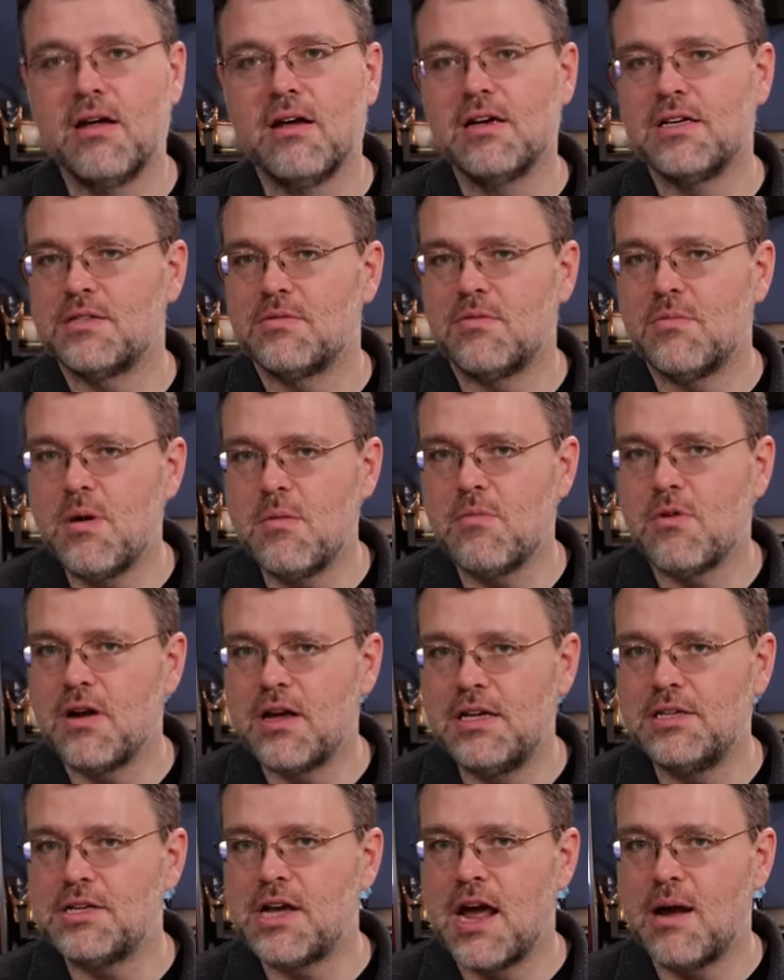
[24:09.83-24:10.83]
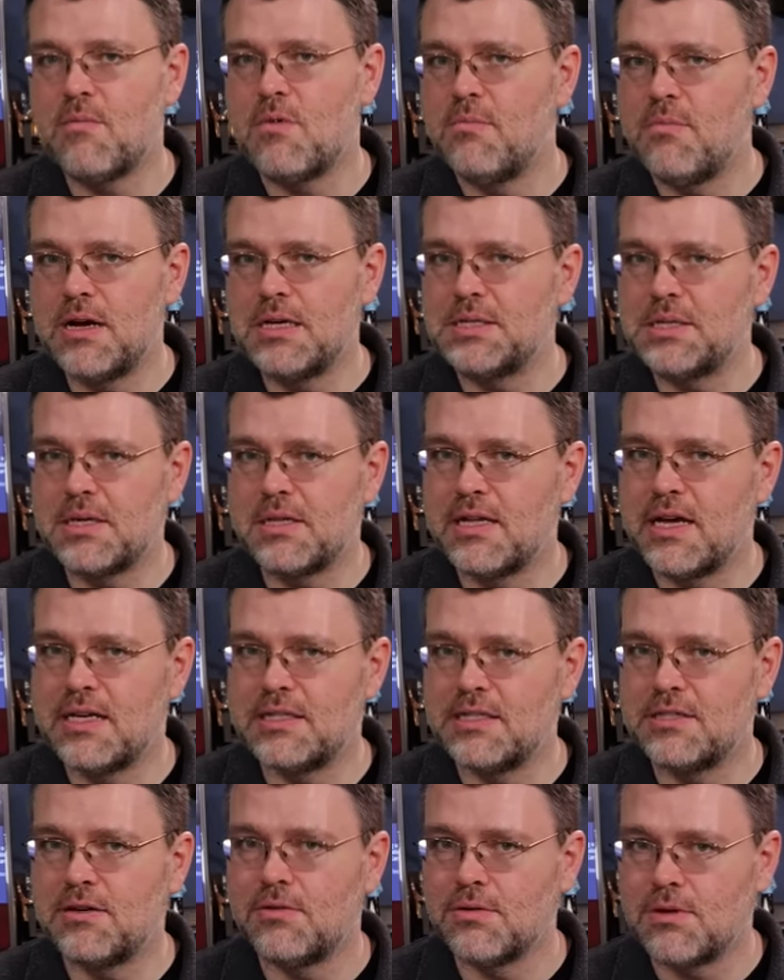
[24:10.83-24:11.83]
Because remember, each camera basically
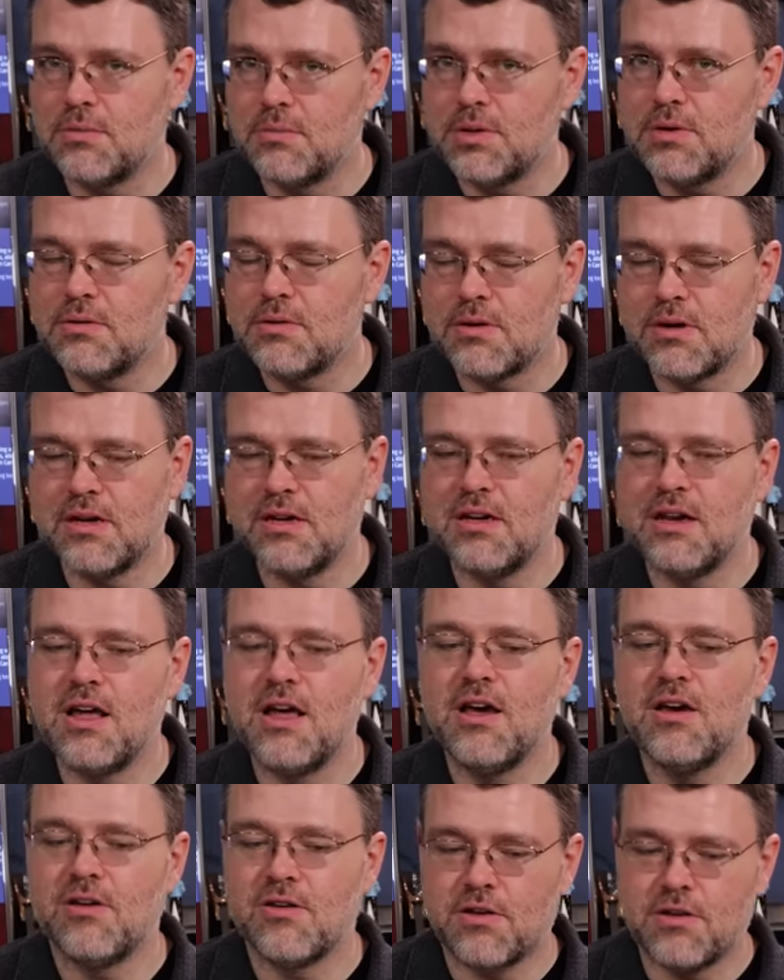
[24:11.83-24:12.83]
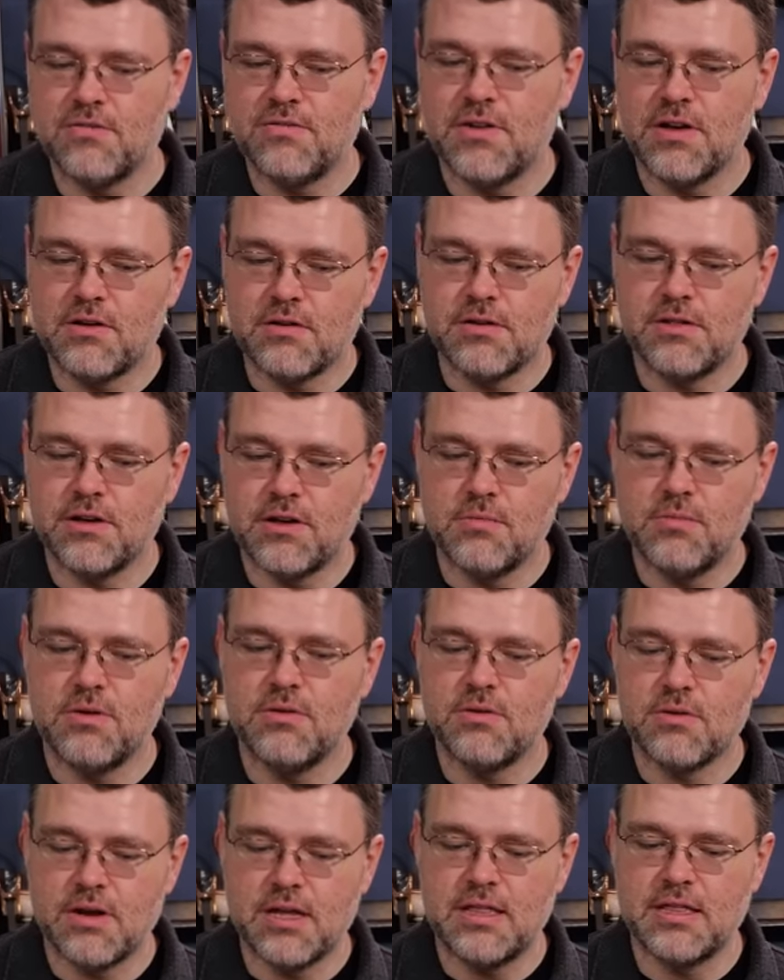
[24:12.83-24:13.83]
has its own computer in it. You're configuring the
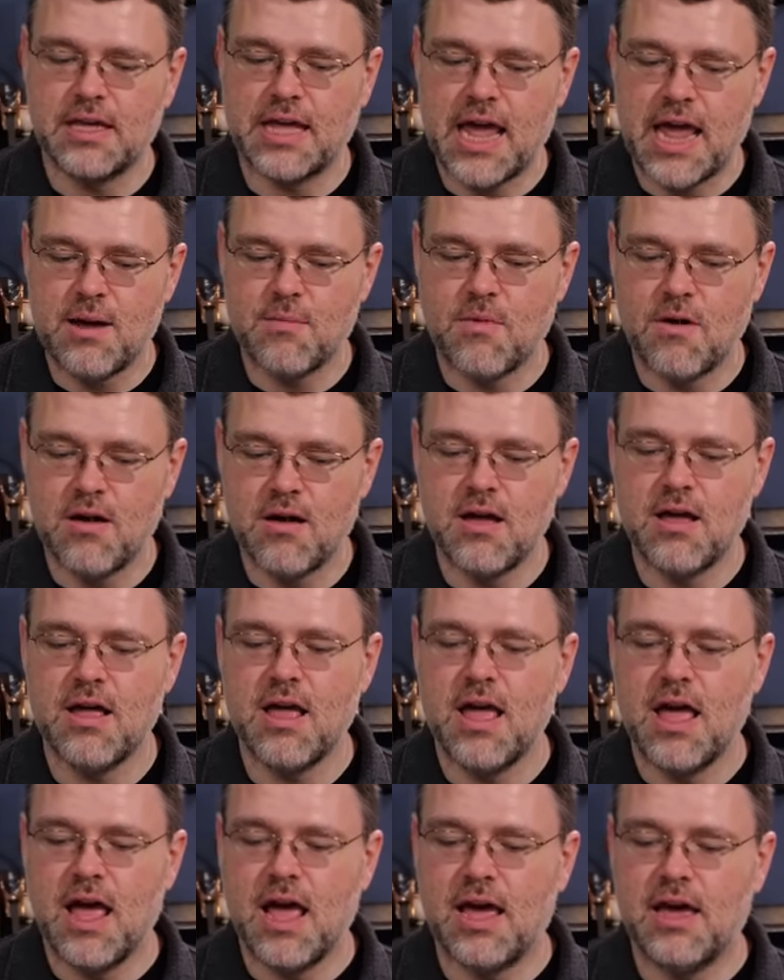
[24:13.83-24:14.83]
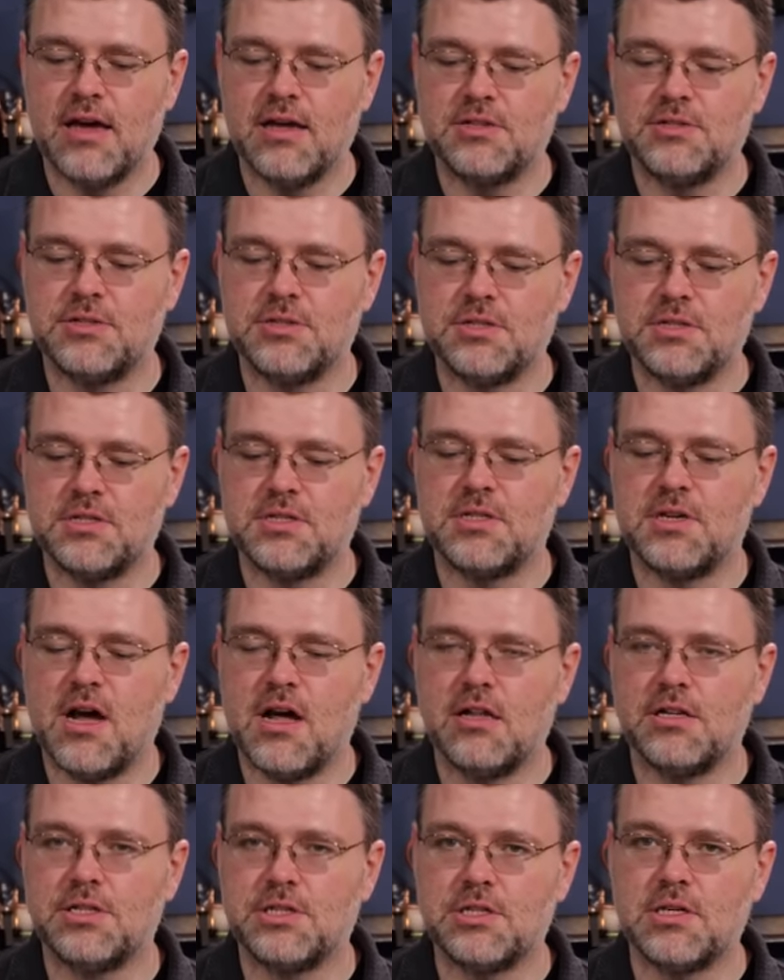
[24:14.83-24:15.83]
computer in the camera, and it's just the
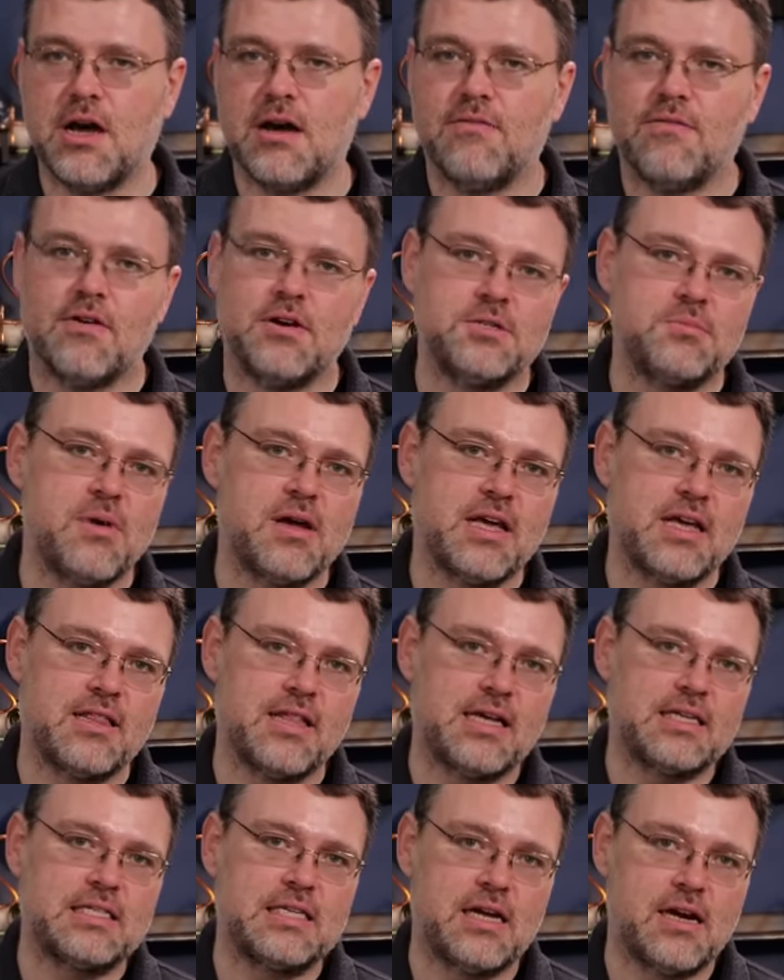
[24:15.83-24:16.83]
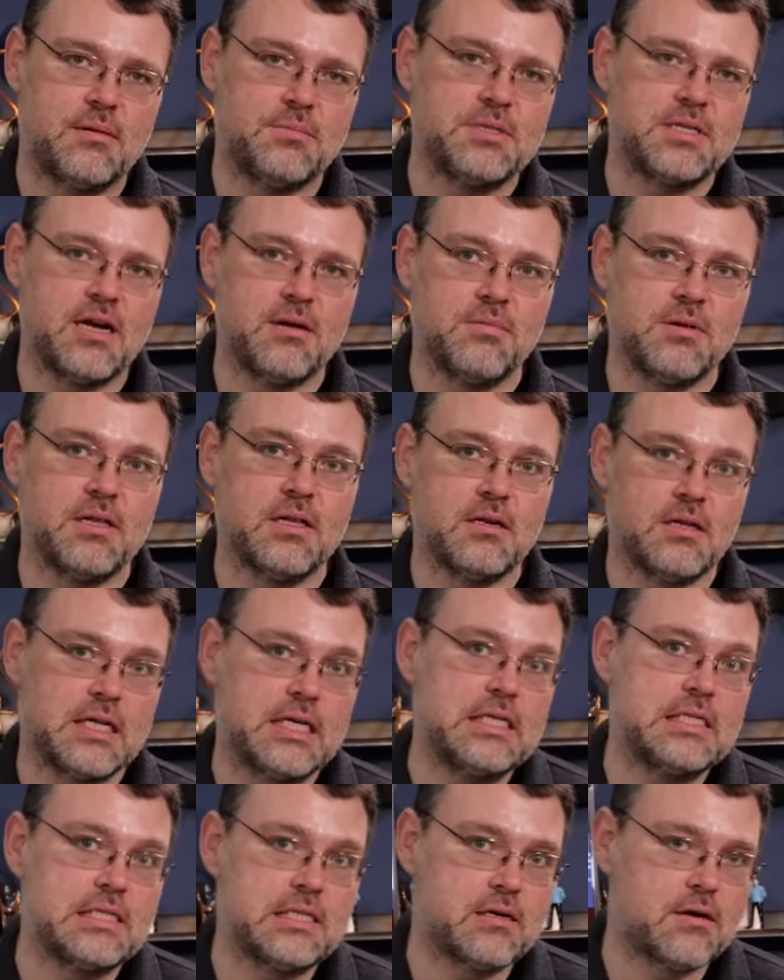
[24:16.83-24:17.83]
Synology software is making that setup step a little
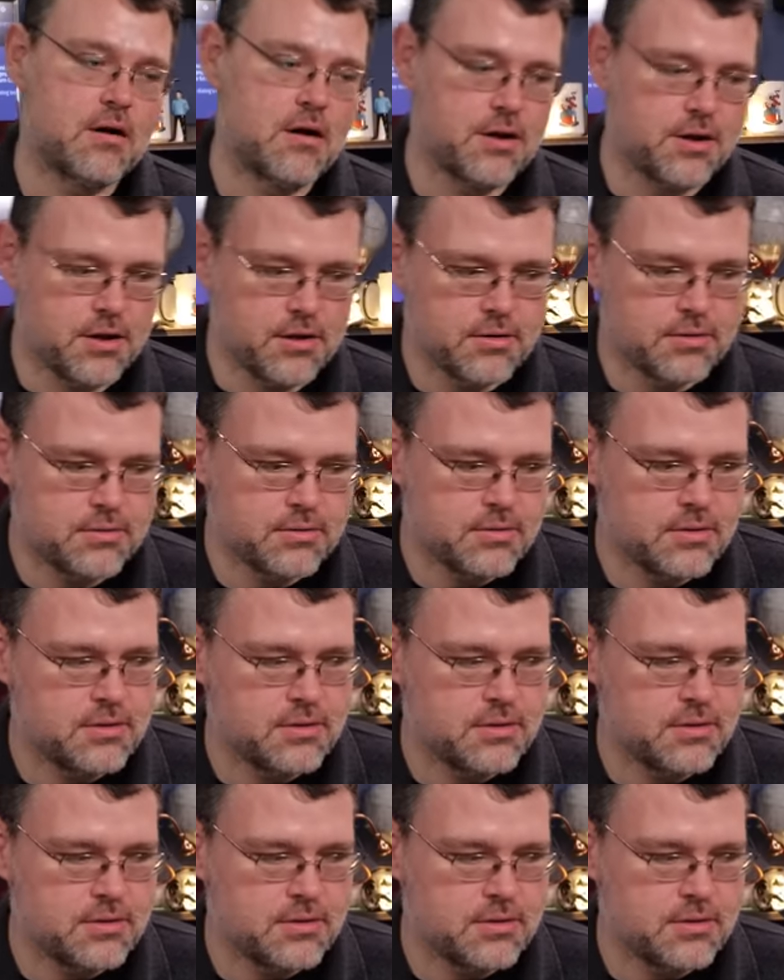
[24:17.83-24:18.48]
easier on you.